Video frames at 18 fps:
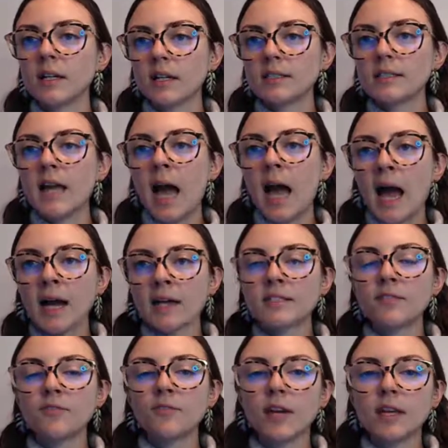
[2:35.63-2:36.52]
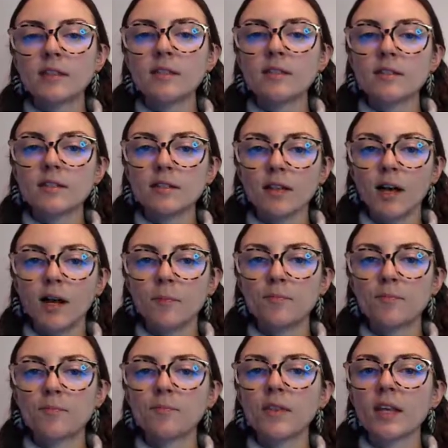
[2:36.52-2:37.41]
To activate this
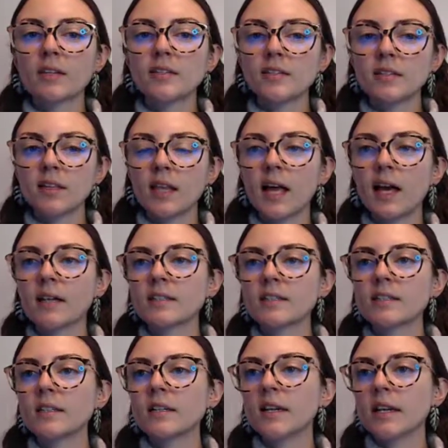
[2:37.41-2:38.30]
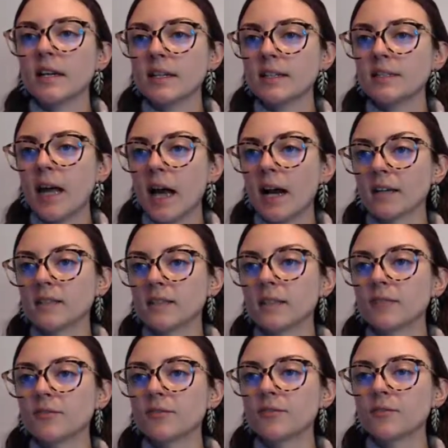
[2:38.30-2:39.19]
club, select Is
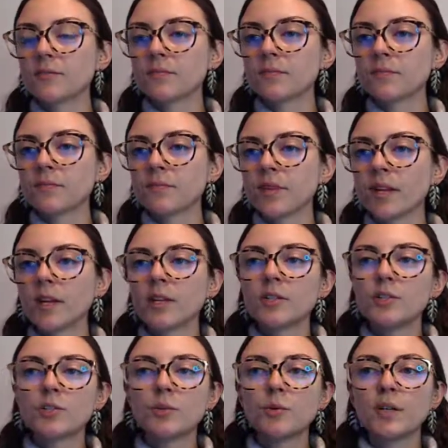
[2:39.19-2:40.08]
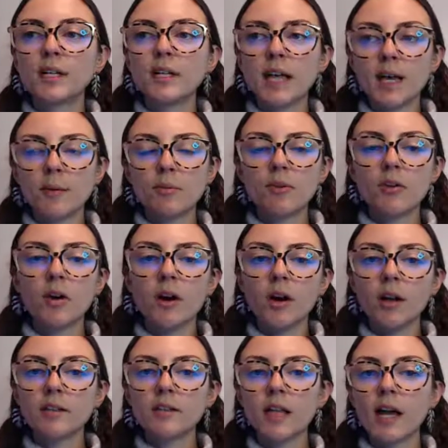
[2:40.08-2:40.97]
Active. To enable
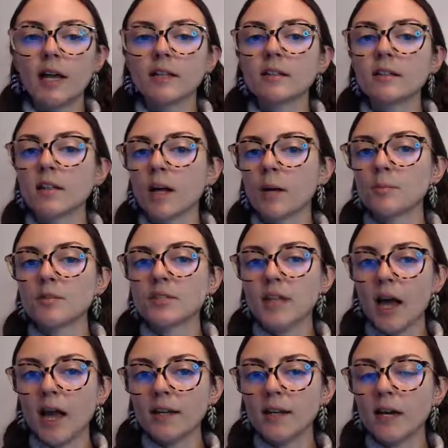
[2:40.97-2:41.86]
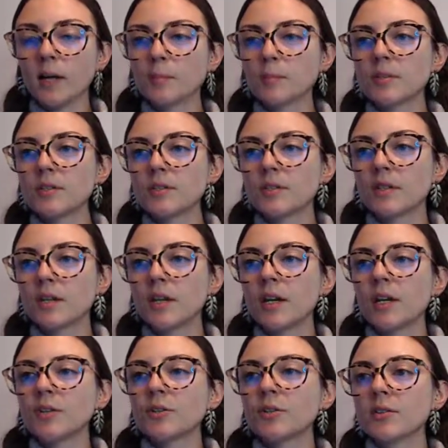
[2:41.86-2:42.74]
online club signups,
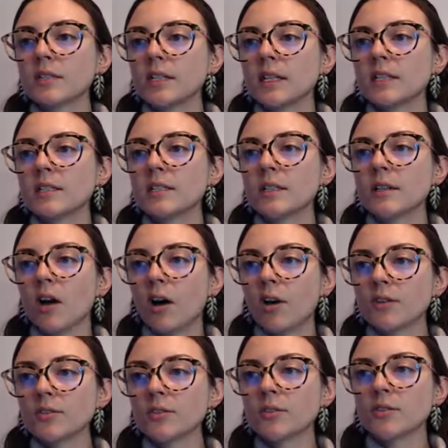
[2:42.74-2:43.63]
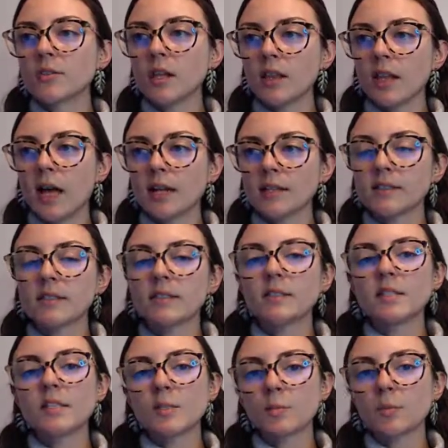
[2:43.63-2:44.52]
you'll need to also select
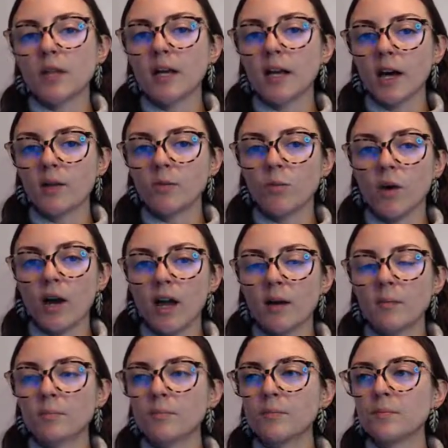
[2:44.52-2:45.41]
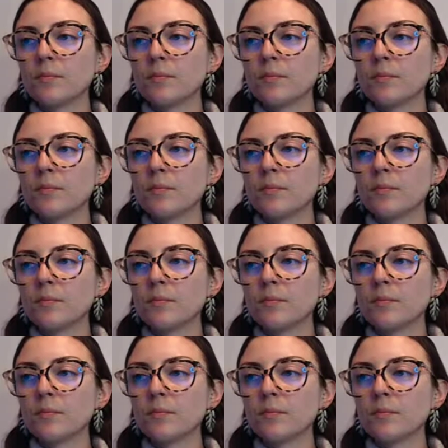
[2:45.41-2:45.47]
Display on Web.